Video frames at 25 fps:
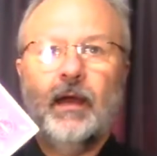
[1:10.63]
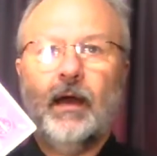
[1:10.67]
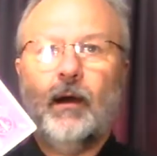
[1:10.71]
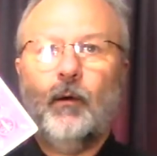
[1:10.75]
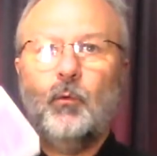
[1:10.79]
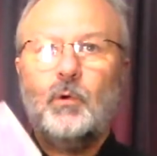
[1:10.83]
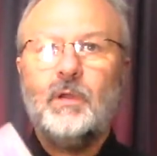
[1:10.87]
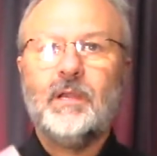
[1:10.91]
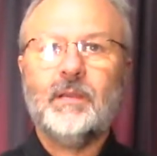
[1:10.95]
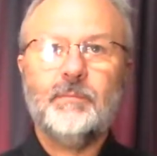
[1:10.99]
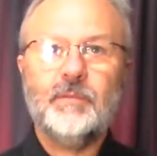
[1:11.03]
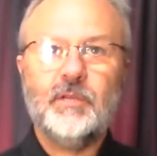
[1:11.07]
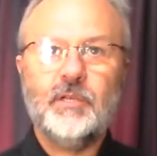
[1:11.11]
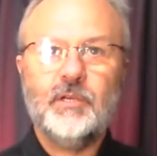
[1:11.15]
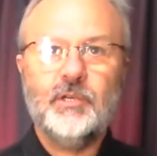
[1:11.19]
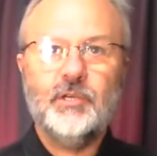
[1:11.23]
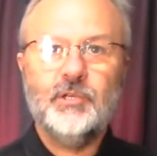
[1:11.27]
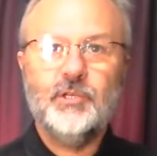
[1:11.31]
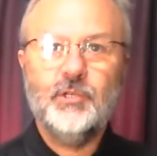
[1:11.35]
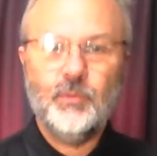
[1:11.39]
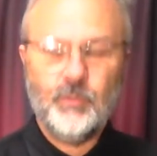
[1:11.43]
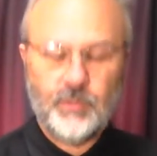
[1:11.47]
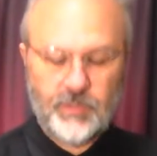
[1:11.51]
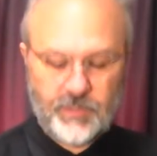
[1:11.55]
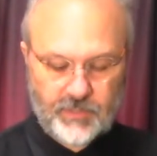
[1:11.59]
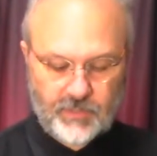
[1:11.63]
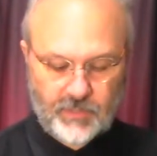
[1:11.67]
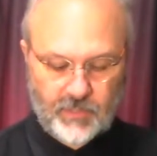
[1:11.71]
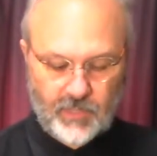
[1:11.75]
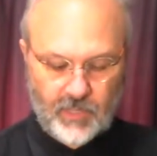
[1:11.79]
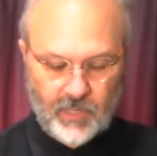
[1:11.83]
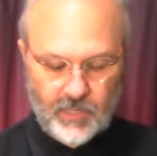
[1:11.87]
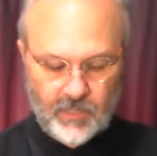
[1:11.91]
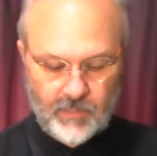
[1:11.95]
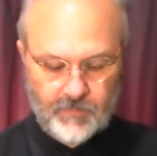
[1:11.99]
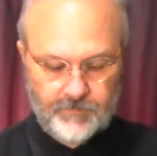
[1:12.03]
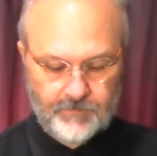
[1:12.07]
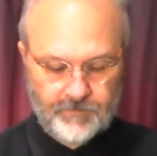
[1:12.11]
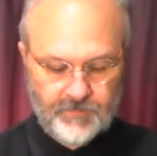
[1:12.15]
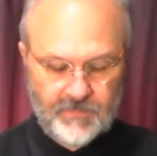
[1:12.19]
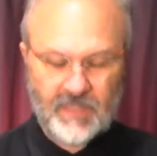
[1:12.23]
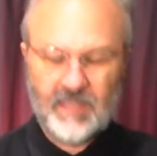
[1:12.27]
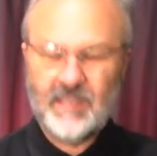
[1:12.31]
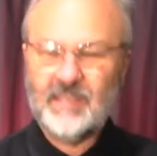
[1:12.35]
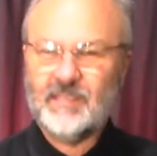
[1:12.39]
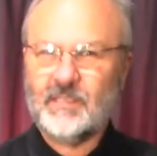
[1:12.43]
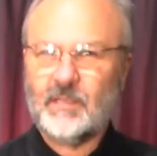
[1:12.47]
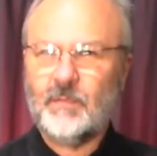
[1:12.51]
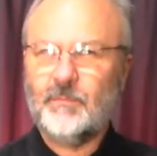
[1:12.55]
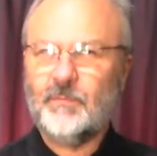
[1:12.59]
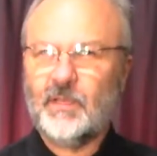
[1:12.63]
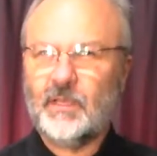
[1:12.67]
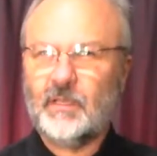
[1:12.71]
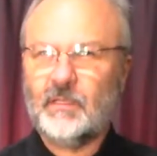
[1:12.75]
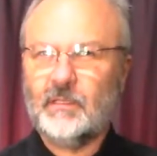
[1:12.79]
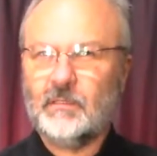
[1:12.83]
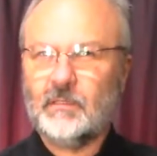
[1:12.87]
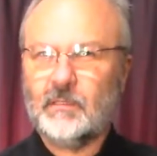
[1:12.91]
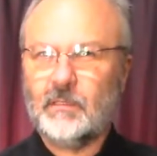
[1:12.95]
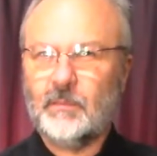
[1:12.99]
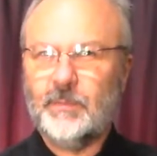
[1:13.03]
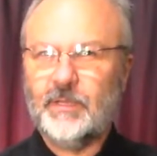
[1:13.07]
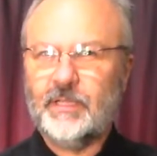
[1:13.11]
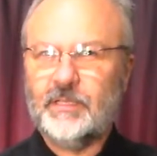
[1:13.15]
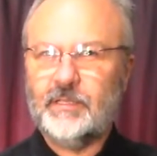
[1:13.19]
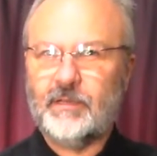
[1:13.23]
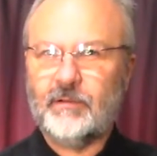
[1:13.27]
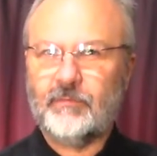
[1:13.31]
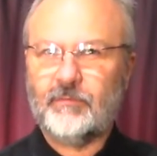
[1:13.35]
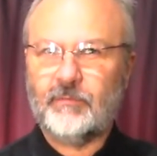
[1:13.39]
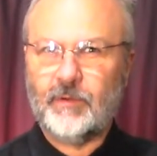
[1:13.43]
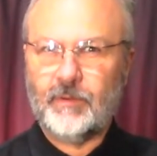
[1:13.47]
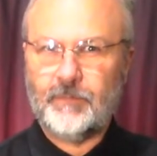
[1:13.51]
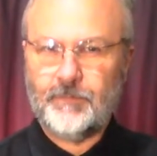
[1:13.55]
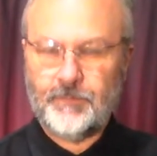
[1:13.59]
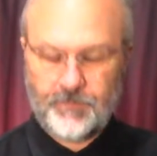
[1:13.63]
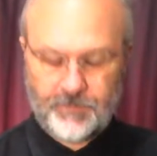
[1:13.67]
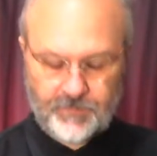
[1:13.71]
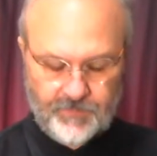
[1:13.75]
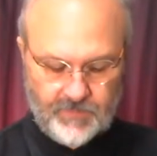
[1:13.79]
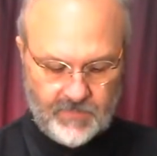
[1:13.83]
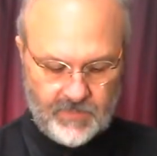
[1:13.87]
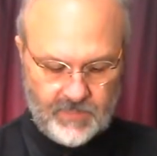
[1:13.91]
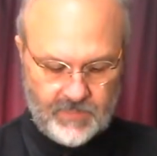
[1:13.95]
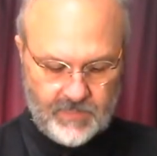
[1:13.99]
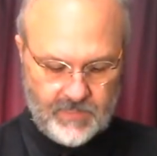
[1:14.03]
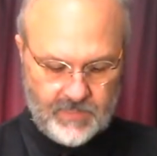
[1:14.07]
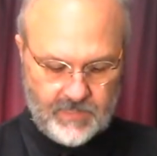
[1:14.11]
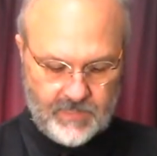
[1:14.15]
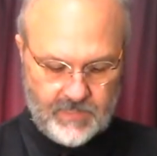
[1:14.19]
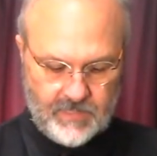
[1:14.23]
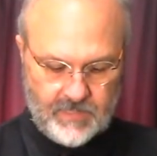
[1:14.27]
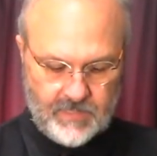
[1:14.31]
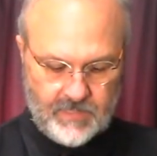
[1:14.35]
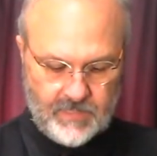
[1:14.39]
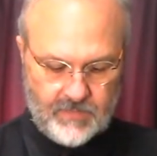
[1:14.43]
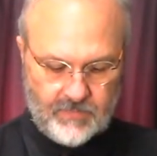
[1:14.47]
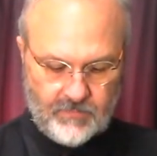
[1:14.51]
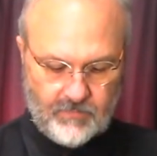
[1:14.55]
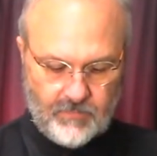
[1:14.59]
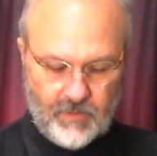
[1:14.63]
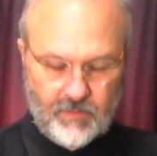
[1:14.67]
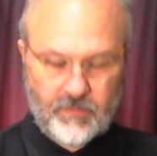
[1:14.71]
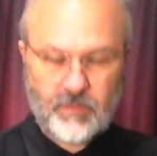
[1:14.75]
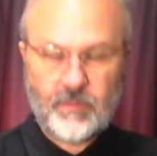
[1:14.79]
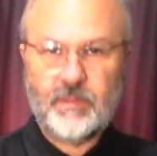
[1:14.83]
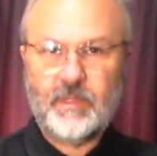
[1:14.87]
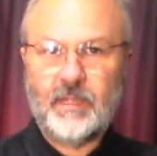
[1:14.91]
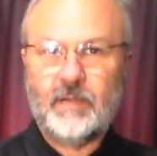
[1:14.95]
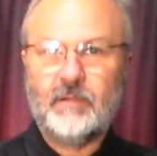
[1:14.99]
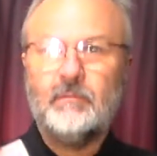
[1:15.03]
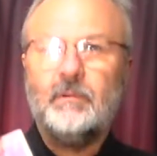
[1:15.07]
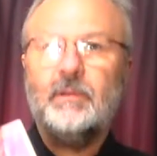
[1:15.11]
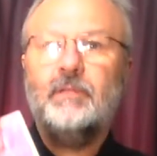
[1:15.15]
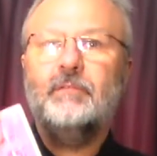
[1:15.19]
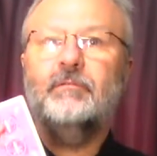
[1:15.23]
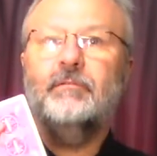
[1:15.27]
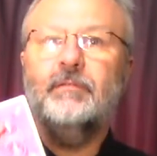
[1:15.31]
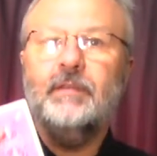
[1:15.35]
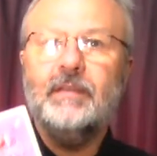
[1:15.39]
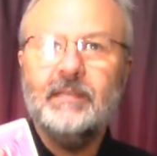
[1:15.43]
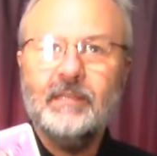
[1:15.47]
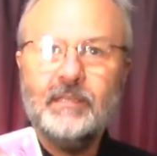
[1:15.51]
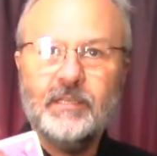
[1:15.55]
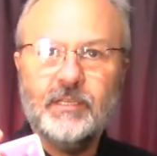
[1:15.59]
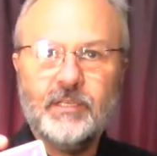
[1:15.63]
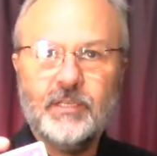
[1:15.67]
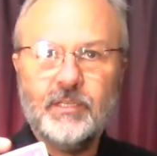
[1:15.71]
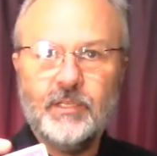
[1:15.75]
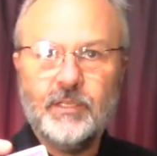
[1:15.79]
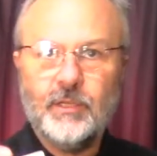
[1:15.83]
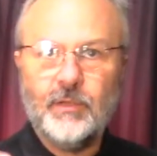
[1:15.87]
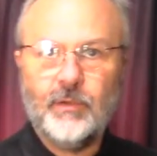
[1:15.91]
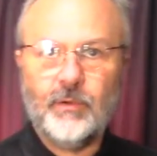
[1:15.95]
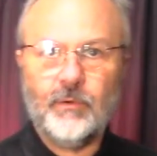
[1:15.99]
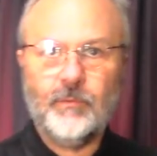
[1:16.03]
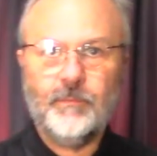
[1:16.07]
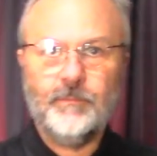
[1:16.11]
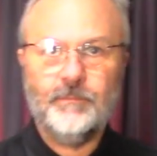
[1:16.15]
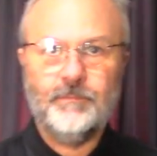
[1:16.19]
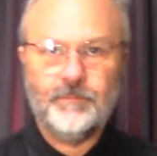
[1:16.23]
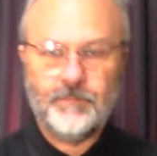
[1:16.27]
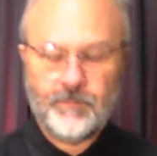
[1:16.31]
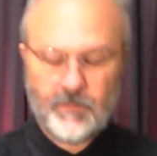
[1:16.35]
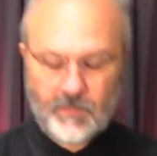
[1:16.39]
What I'm going to do with your card, something a little bit different. Rather than reveal it to you,